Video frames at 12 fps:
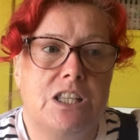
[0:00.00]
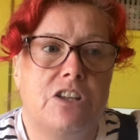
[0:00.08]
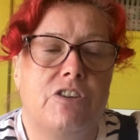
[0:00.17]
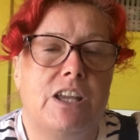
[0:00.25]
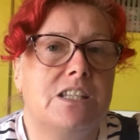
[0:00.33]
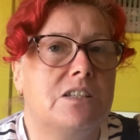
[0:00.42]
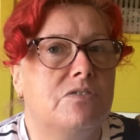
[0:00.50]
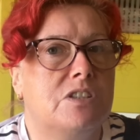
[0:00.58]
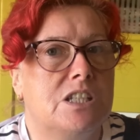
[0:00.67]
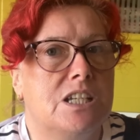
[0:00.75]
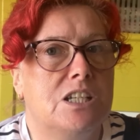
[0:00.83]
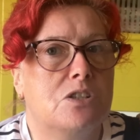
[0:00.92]
The rest of the
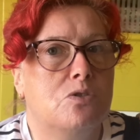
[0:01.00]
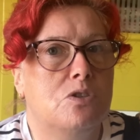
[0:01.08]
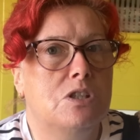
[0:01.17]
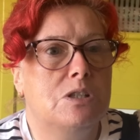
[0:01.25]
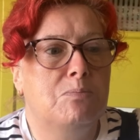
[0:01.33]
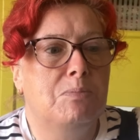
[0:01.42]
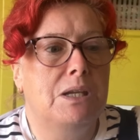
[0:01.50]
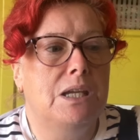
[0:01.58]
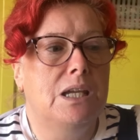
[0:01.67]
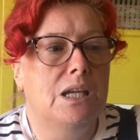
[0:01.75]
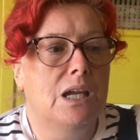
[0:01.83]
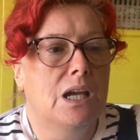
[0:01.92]
day is going
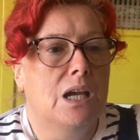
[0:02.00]
to